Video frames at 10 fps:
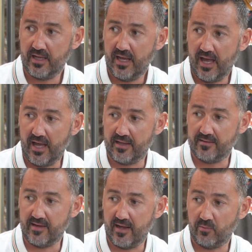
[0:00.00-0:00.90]

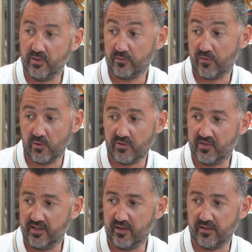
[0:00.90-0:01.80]
and we look forward to
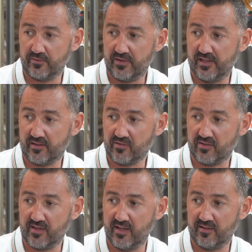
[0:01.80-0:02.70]
seeing it on the field,
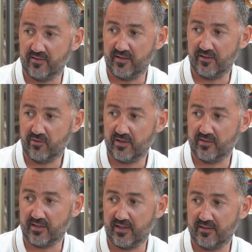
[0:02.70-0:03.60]
because it's an
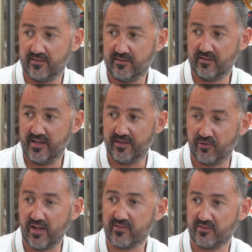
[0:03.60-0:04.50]
intrinsic and
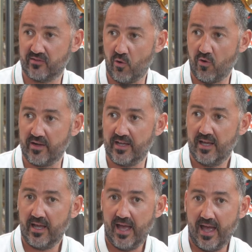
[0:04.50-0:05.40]
interesting story
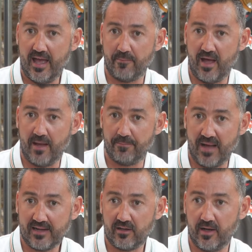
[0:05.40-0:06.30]
and
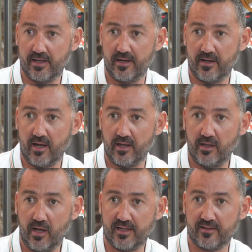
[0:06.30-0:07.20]
backline. And I
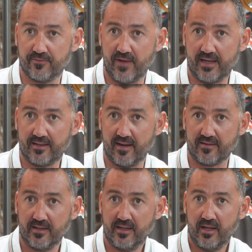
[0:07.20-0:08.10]
like the fact
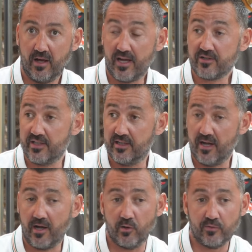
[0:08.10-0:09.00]
that
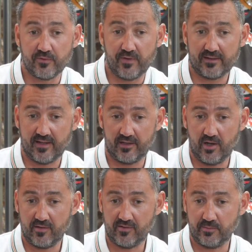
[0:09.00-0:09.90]
I love the fact that it
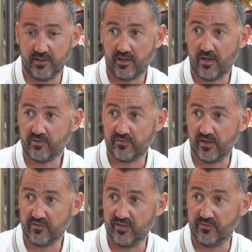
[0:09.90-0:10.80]
causes a bit of
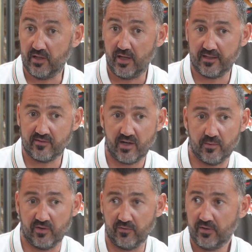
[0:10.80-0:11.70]
controversy, if you like, in terms of